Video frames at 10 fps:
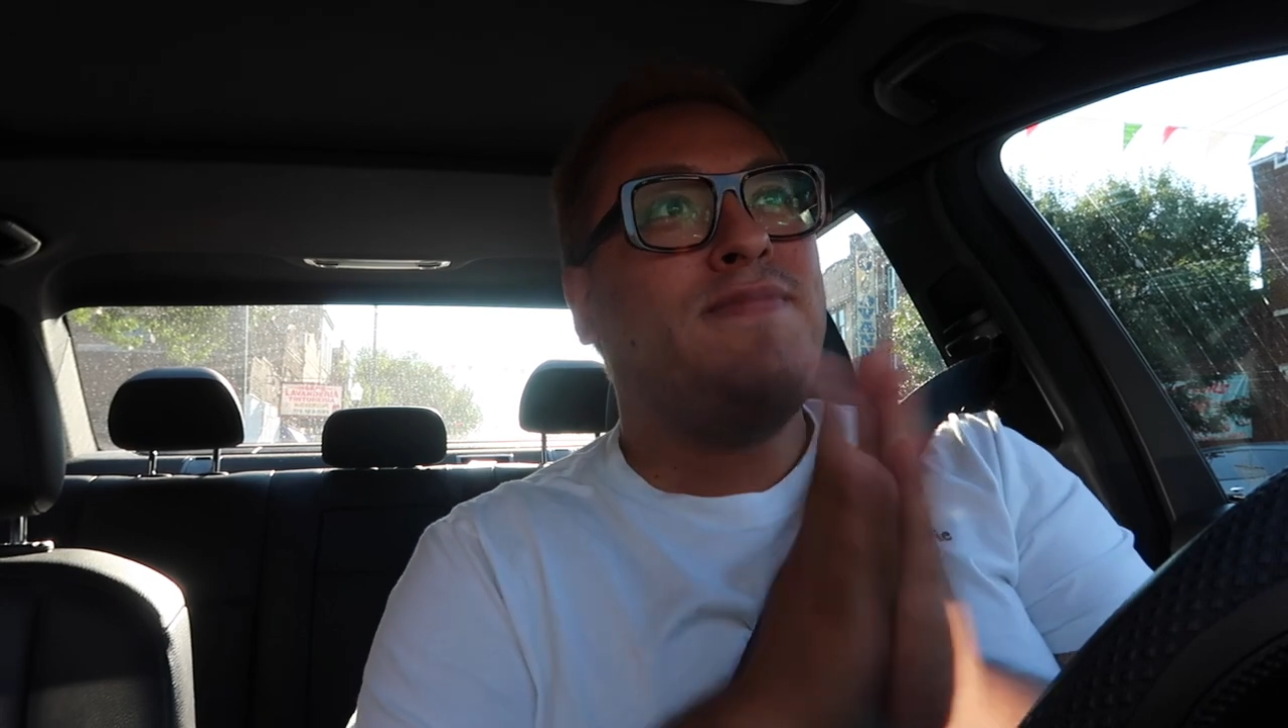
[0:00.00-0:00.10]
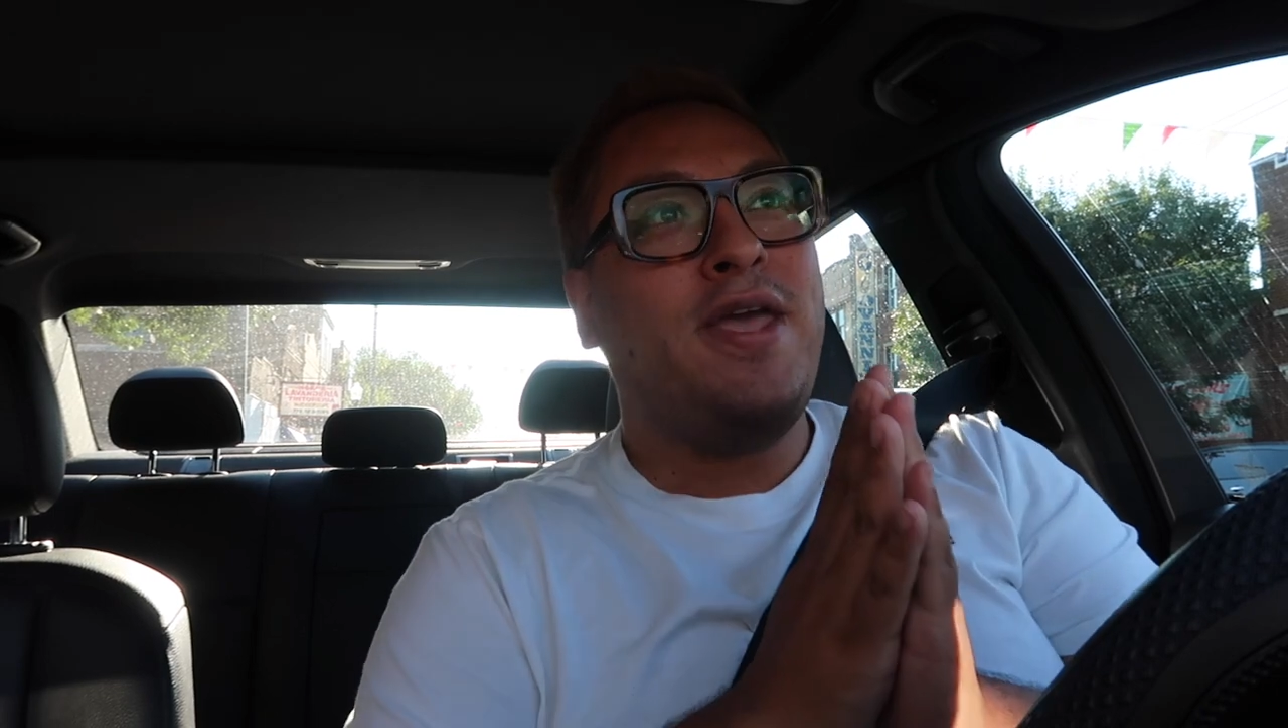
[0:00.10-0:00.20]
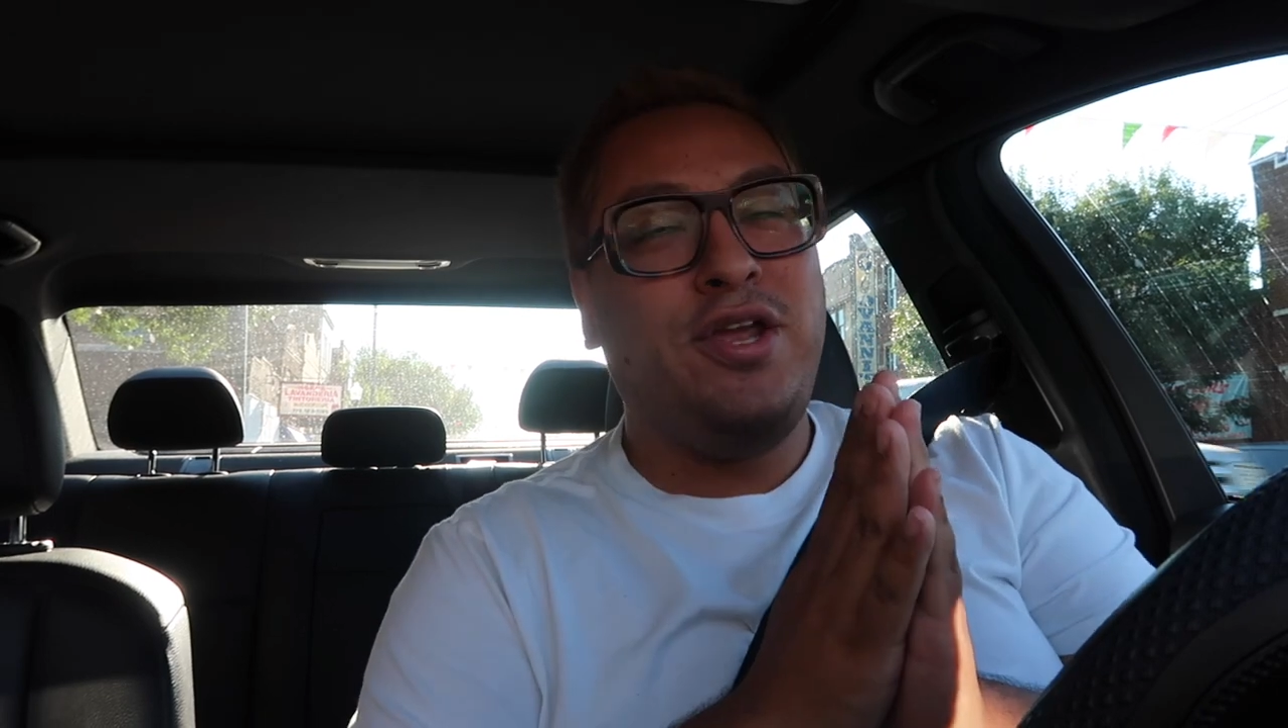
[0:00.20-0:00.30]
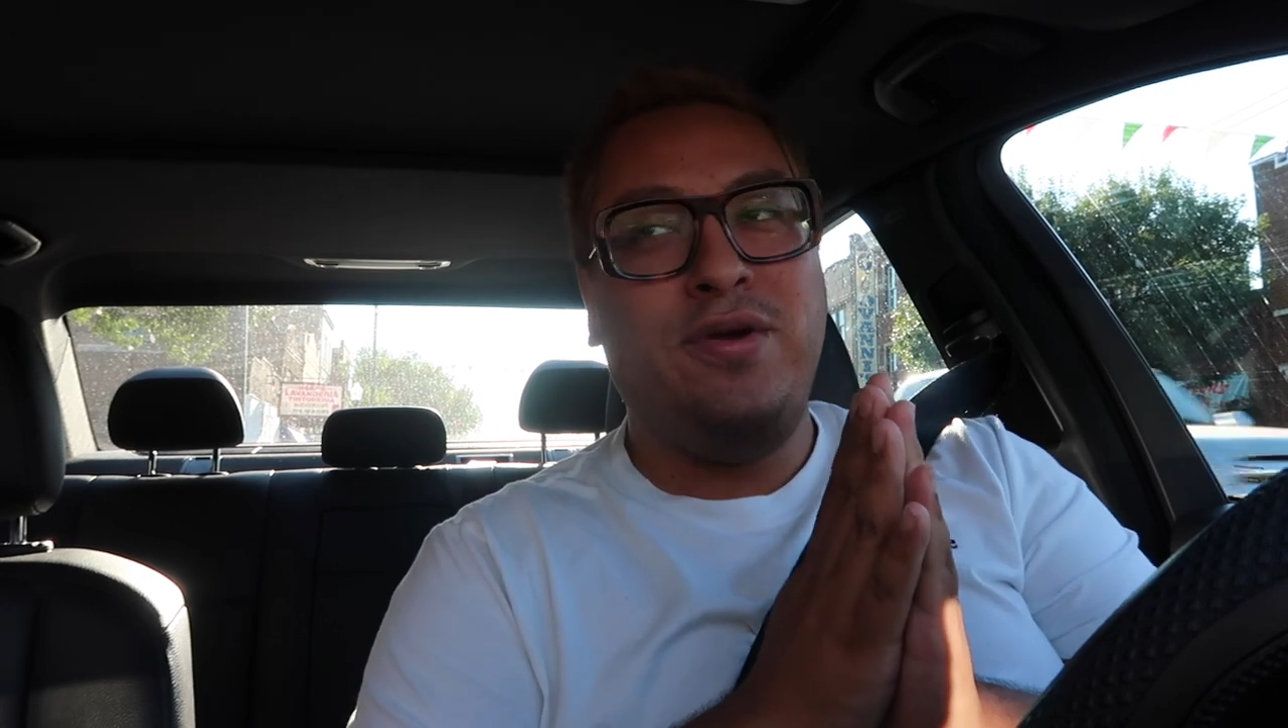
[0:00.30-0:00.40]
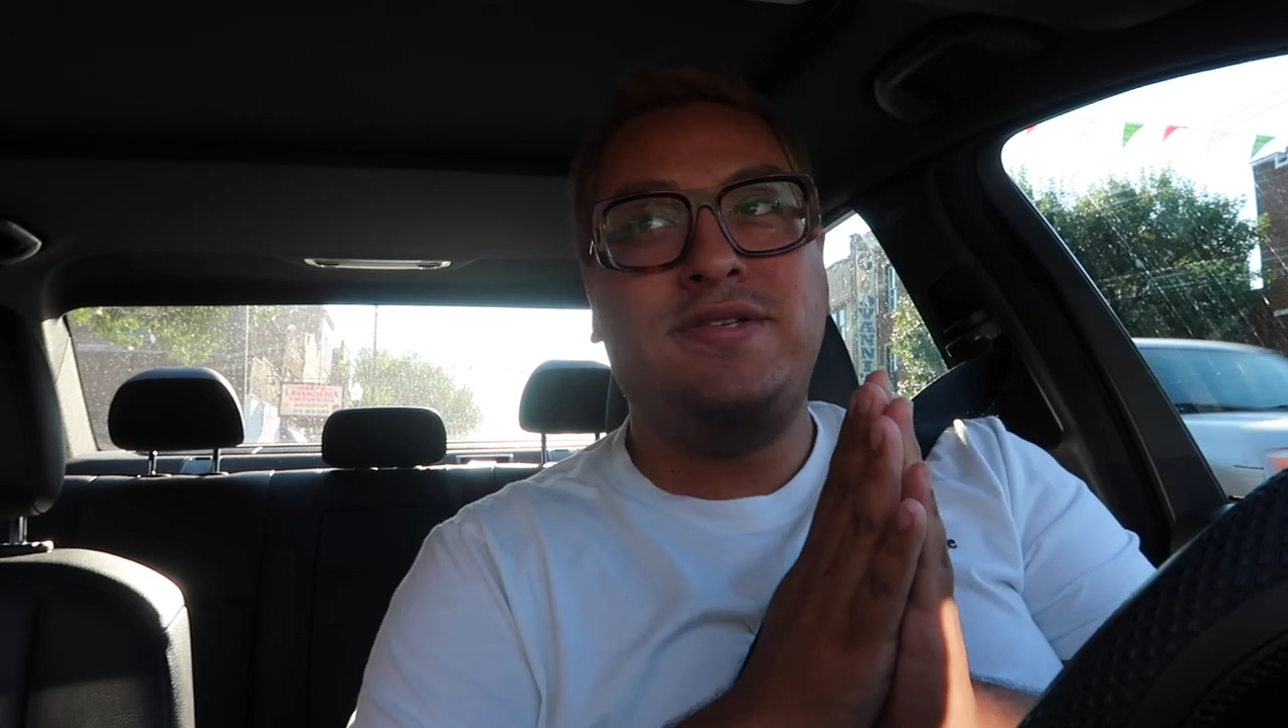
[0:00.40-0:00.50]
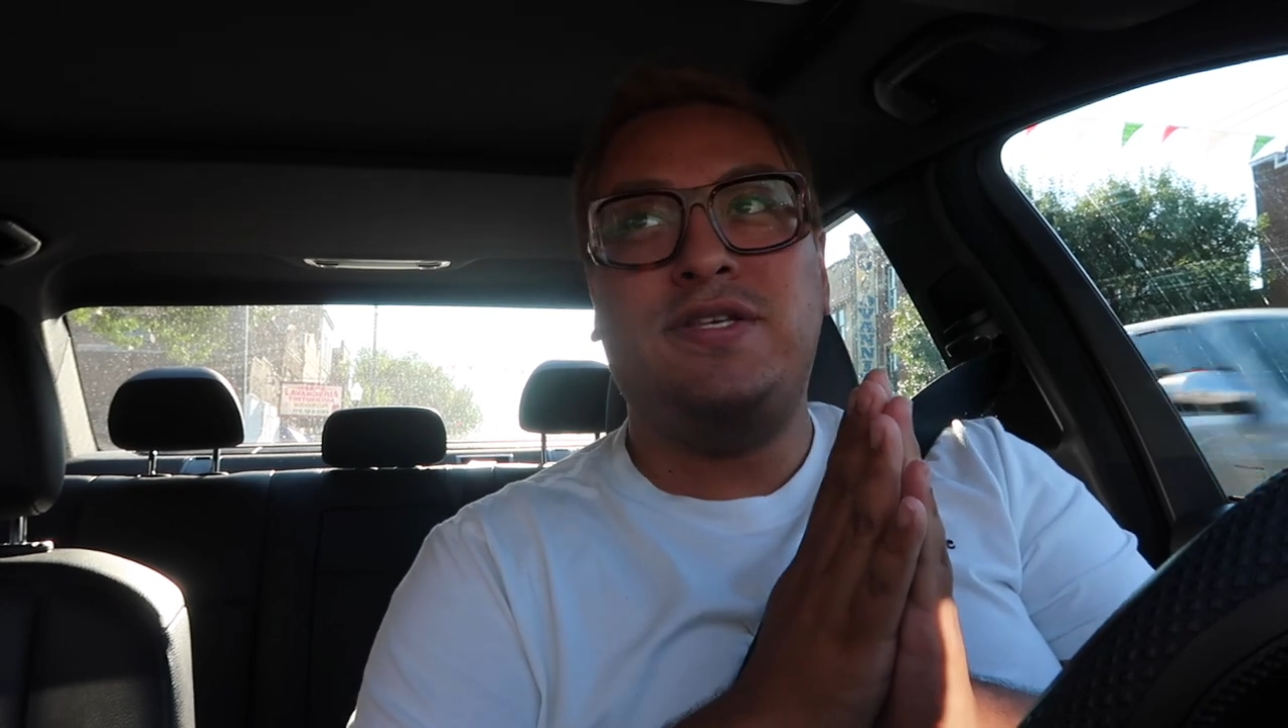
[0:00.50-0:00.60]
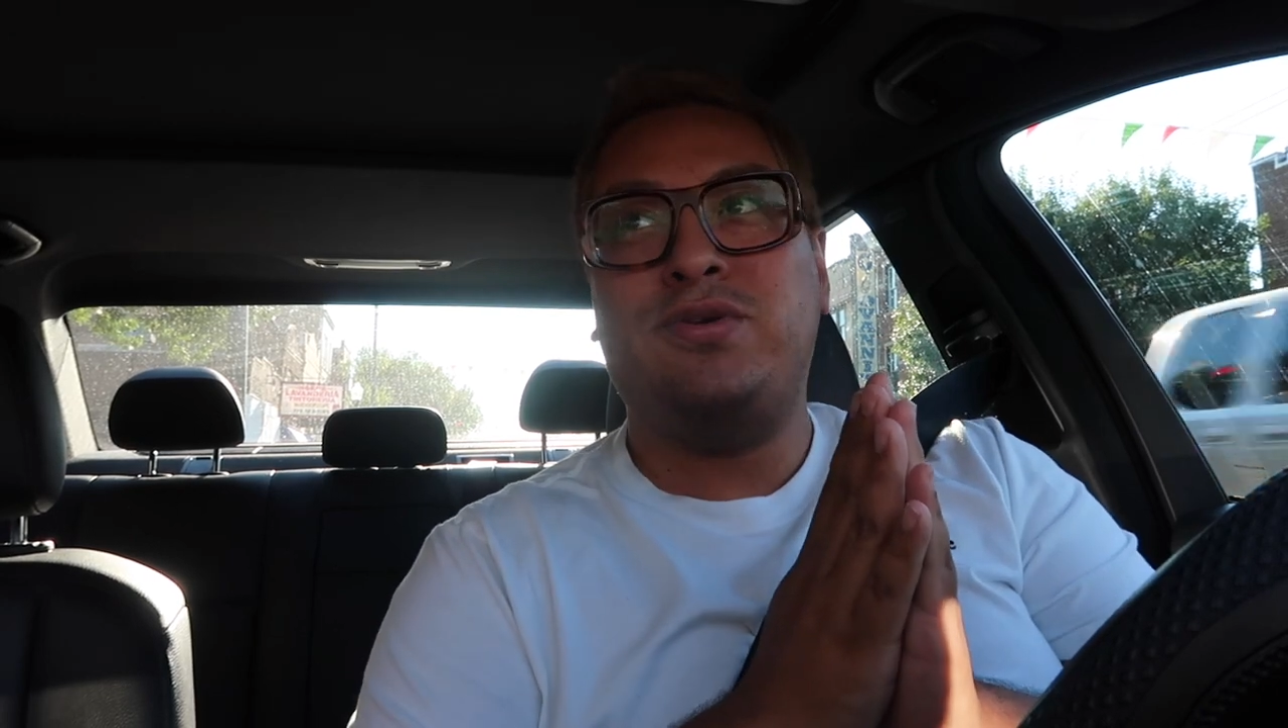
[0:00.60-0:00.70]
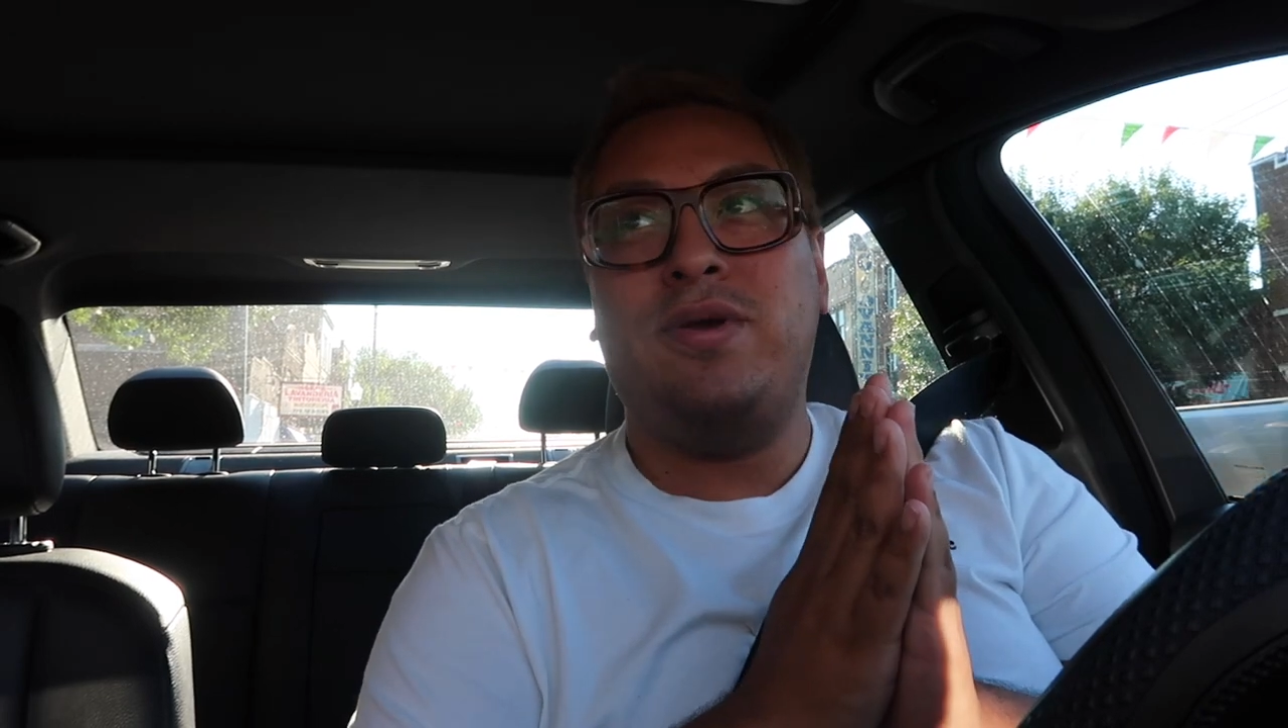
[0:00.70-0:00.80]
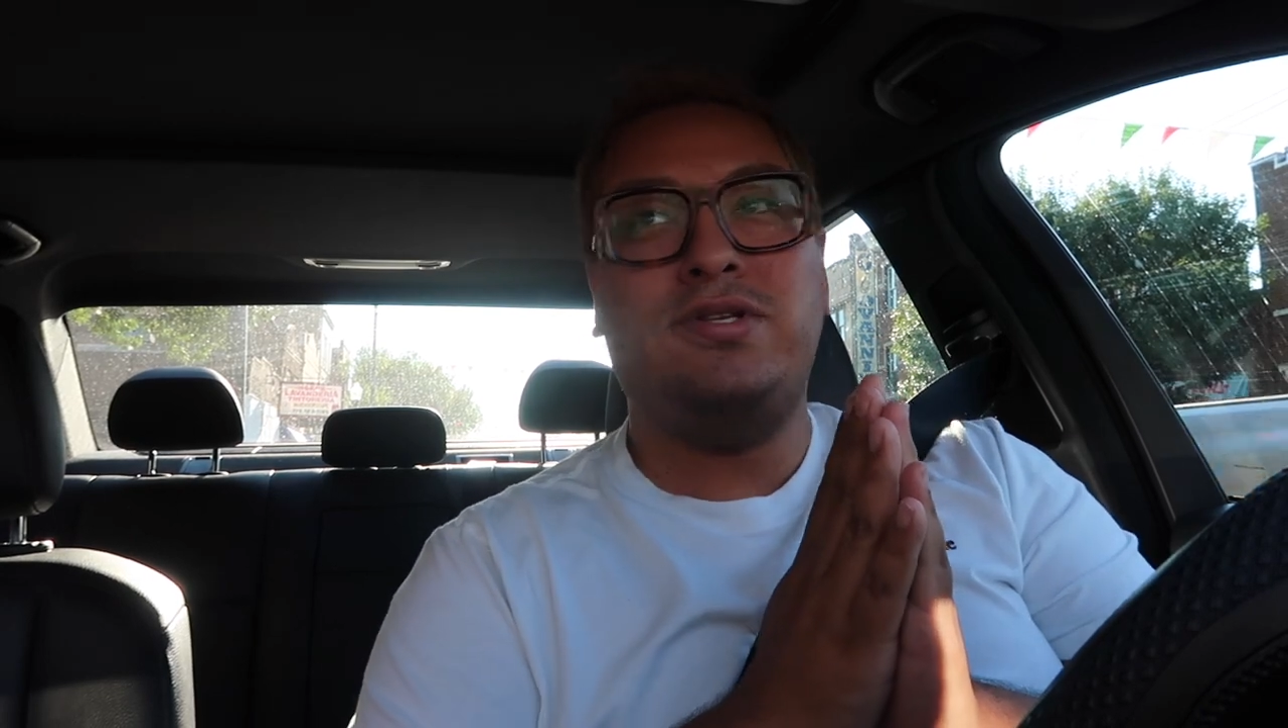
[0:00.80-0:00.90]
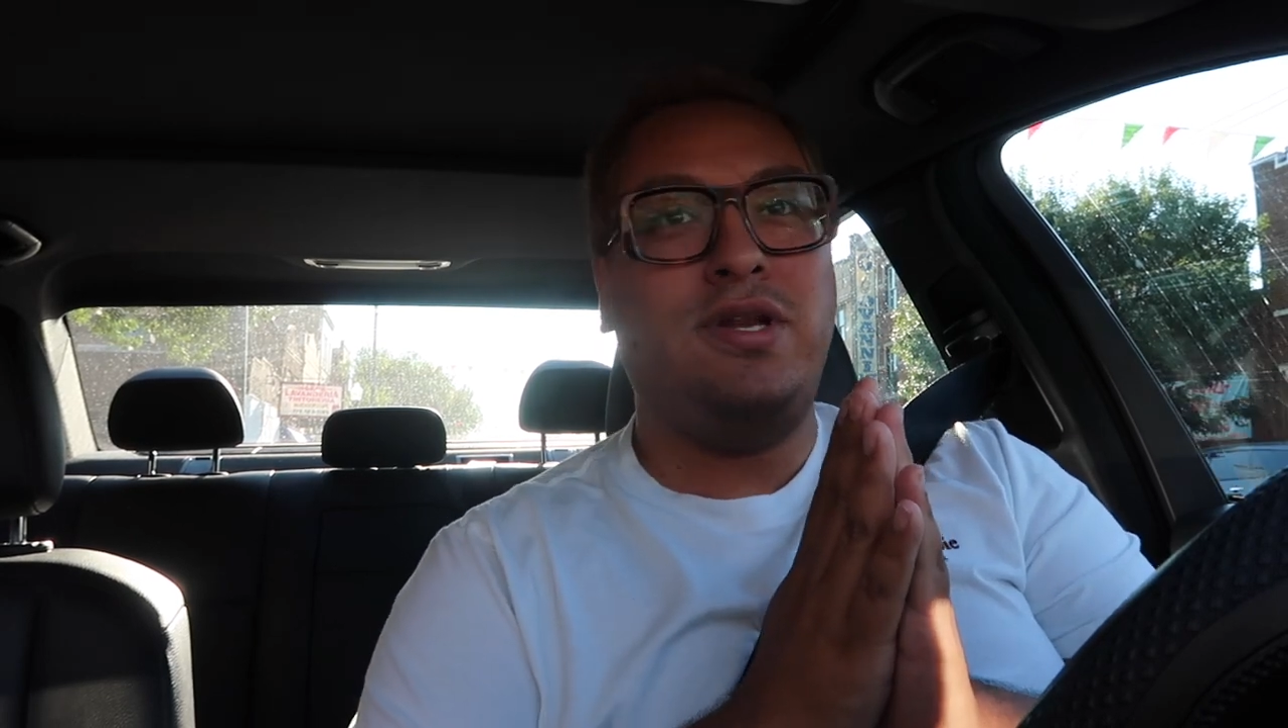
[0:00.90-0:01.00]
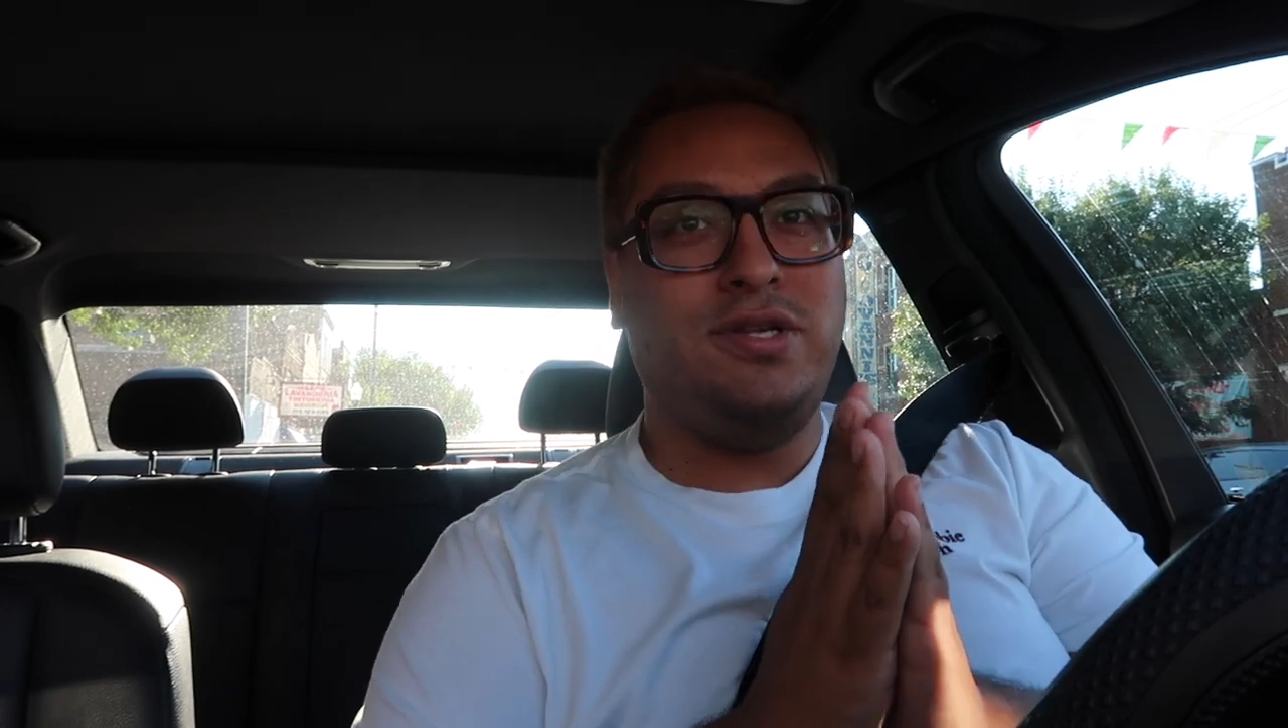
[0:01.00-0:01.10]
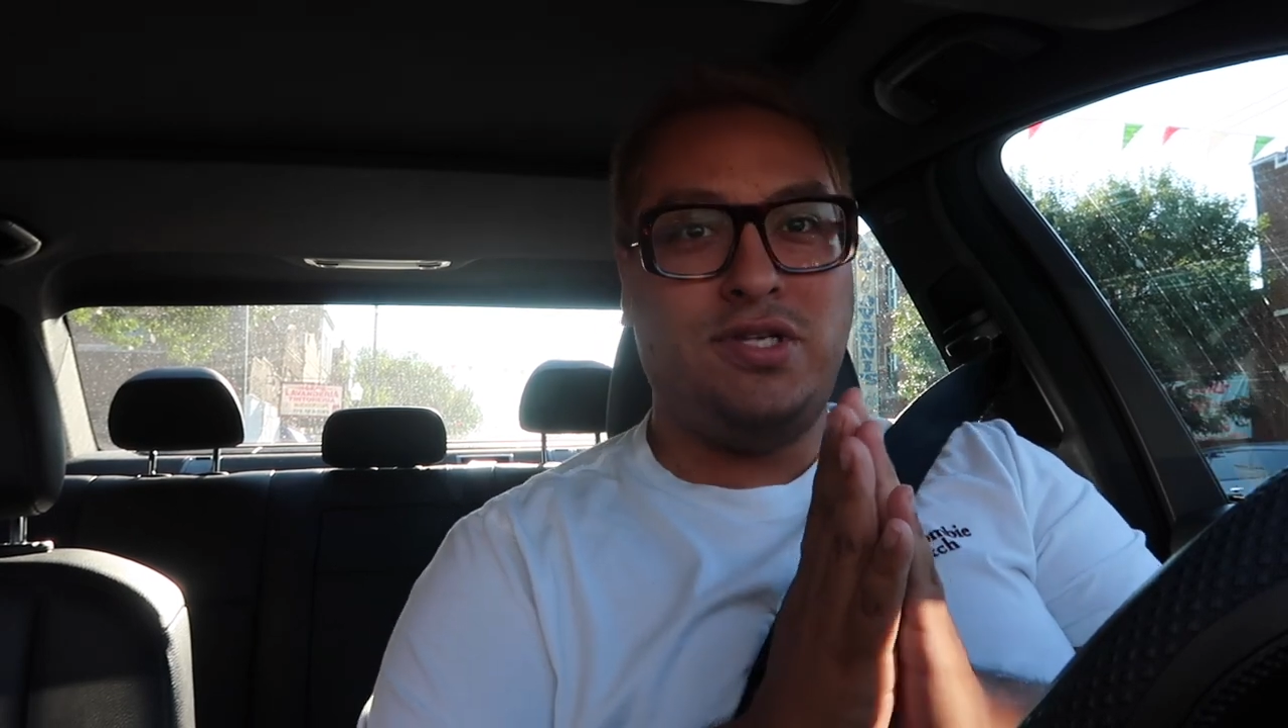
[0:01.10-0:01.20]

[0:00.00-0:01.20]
my current situation in